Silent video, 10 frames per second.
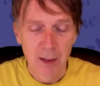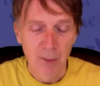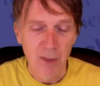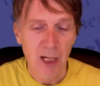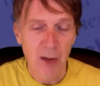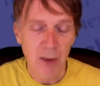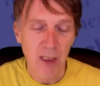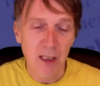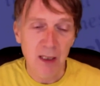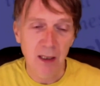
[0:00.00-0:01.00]
Now,
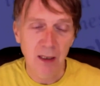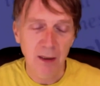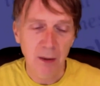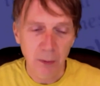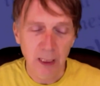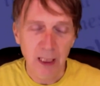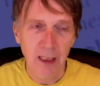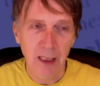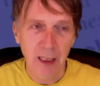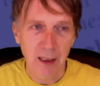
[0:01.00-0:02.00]
in our
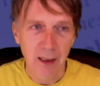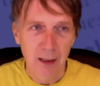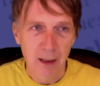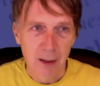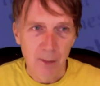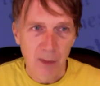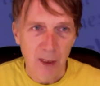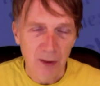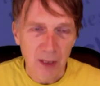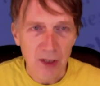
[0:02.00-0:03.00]
awakening,
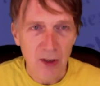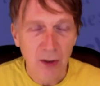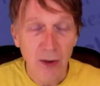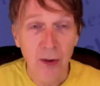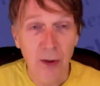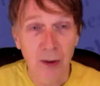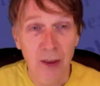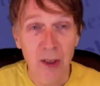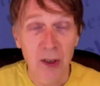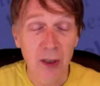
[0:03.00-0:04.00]
this all
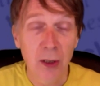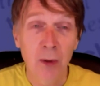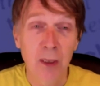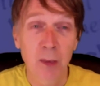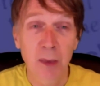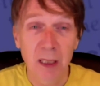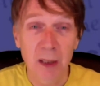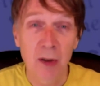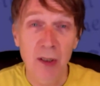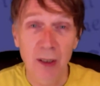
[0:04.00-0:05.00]
is going to be
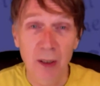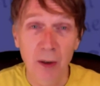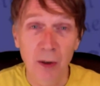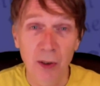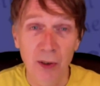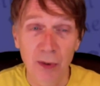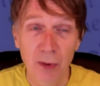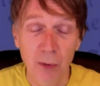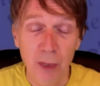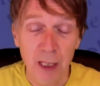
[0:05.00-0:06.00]
used in a whole
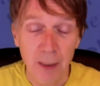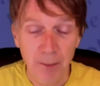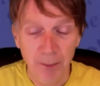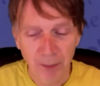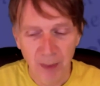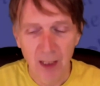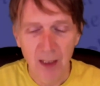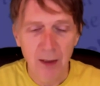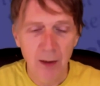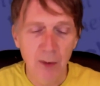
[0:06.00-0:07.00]
different way,
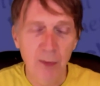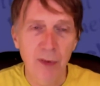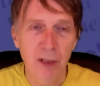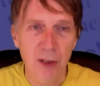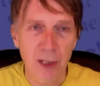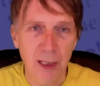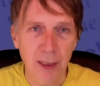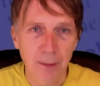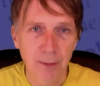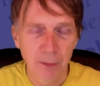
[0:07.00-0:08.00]

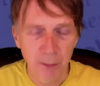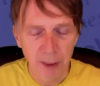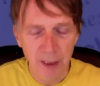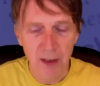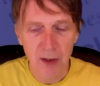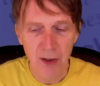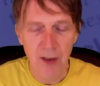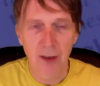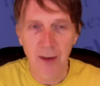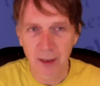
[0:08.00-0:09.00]
obviously, because
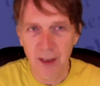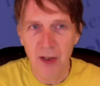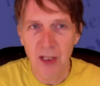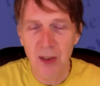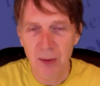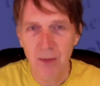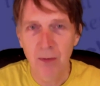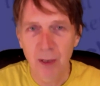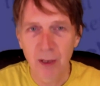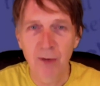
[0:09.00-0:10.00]
this is
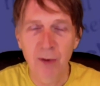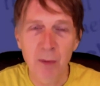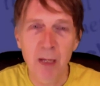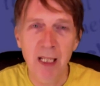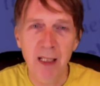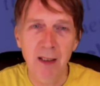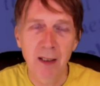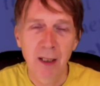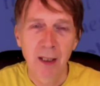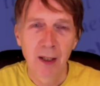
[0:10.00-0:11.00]
one of the main
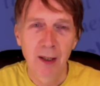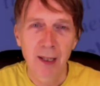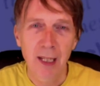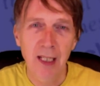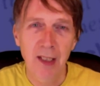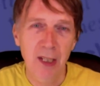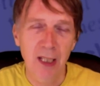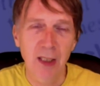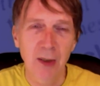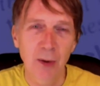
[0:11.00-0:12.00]
things
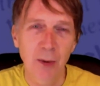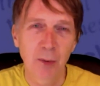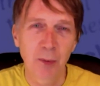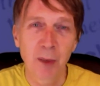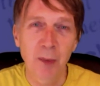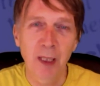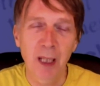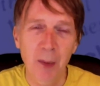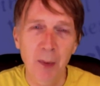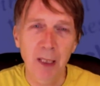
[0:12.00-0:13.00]
that you're bumping
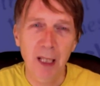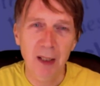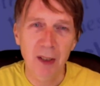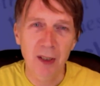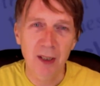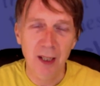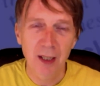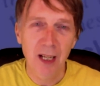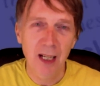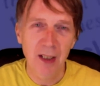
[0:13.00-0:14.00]
up against,
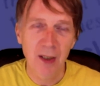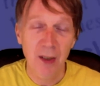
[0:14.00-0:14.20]
and that is